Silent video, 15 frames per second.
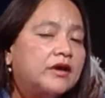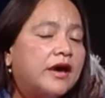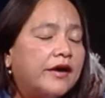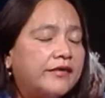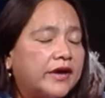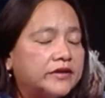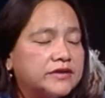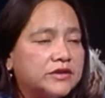And
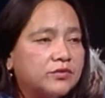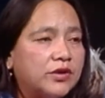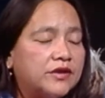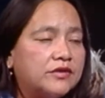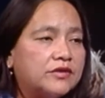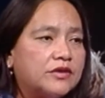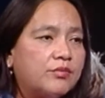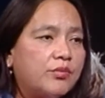that's the way
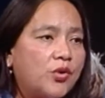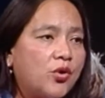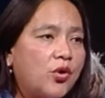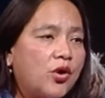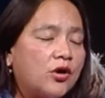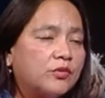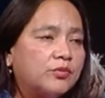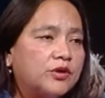that the
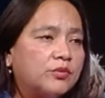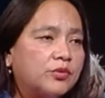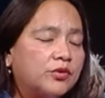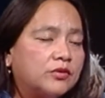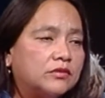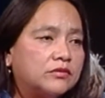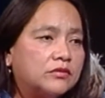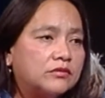Mohawk
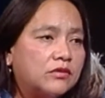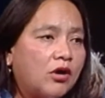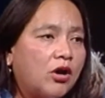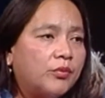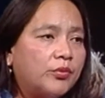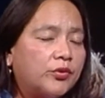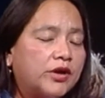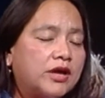people
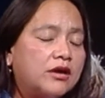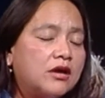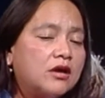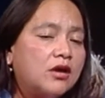operate.